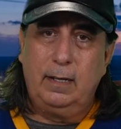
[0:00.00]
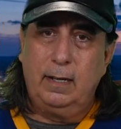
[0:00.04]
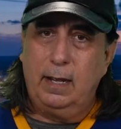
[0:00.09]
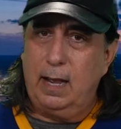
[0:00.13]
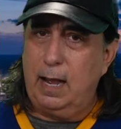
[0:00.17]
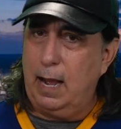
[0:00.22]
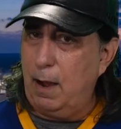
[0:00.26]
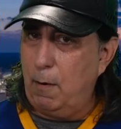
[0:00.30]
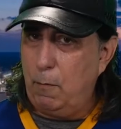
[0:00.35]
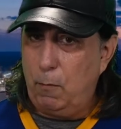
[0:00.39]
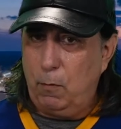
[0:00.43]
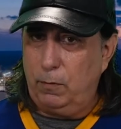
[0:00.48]

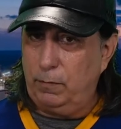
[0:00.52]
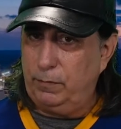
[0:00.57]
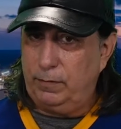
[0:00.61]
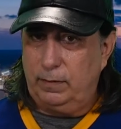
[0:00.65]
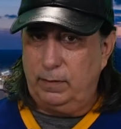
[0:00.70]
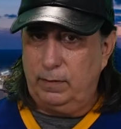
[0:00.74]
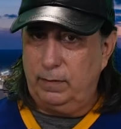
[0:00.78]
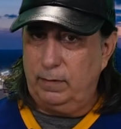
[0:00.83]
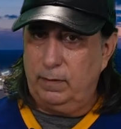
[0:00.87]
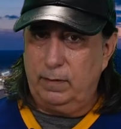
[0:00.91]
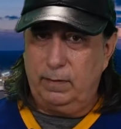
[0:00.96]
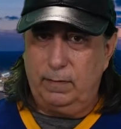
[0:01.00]
I won't
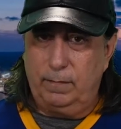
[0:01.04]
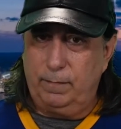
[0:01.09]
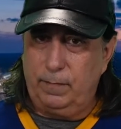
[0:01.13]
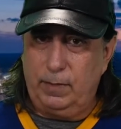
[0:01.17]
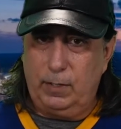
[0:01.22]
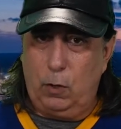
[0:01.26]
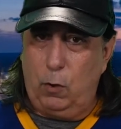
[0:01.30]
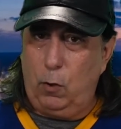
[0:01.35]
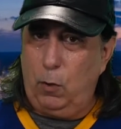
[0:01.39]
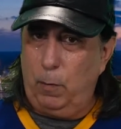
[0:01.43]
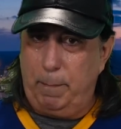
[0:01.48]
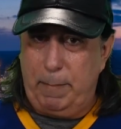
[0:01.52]

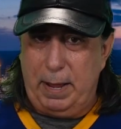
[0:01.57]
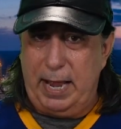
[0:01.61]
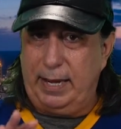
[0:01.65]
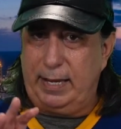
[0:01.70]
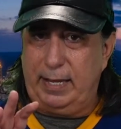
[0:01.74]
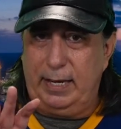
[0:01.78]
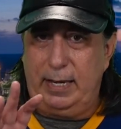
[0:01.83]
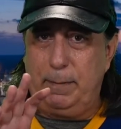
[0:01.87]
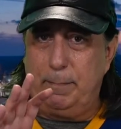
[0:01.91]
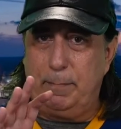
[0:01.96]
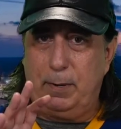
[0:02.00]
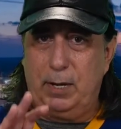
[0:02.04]
hold back
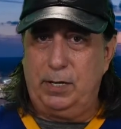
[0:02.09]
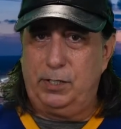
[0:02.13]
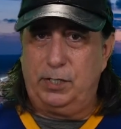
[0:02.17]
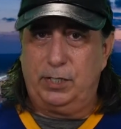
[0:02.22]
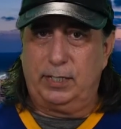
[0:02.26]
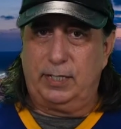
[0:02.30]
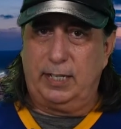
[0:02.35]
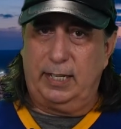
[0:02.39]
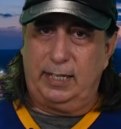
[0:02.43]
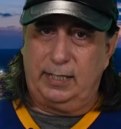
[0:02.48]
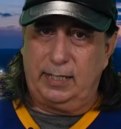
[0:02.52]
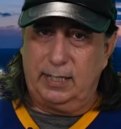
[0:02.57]
any
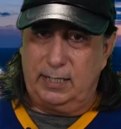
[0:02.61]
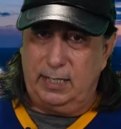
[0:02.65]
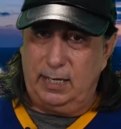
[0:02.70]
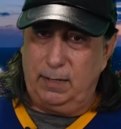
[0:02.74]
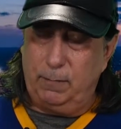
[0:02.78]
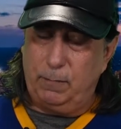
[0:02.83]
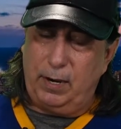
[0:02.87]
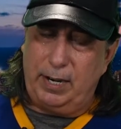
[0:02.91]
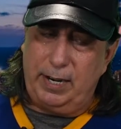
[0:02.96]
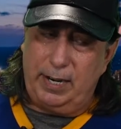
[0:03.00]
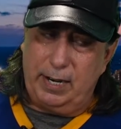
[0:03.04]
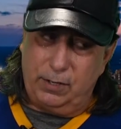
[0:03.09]
punches. Like, this team
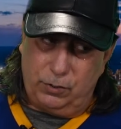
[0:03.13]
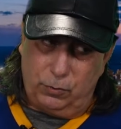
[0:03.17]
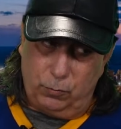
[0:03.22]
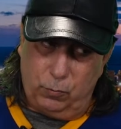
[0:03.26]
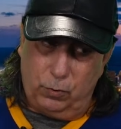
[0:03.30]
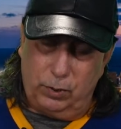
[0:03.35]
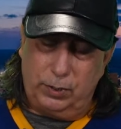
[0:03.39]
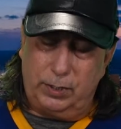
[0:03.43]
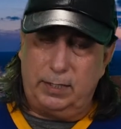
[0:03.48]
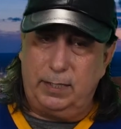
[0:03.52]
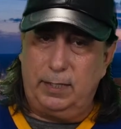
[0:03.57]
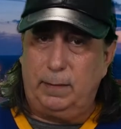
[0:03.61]
right now is a
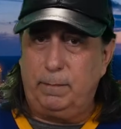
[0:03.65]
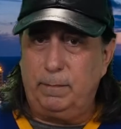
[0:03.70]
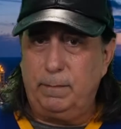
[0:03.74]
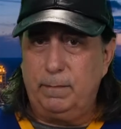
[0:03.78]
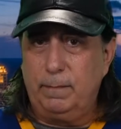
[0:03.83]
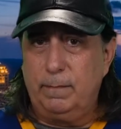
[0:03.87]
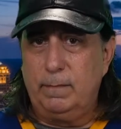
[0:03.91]
wuss team.